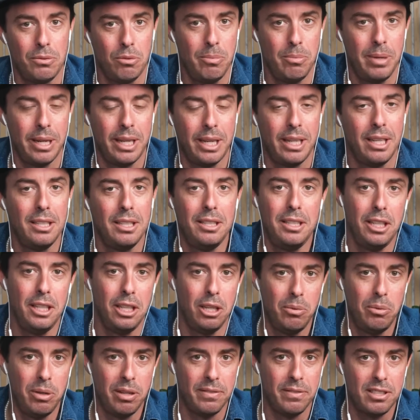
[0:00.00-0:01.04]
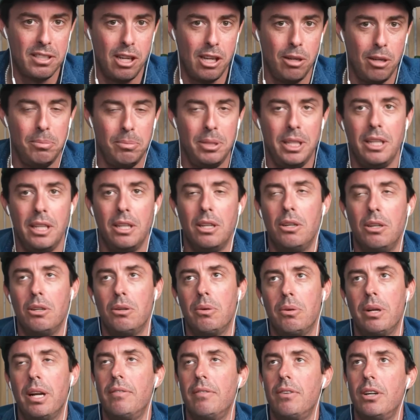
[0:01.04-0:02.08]
we're making a deal, we have a sub deal or
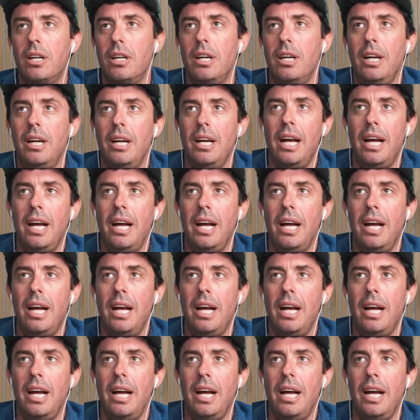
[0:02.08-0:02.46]
whatever.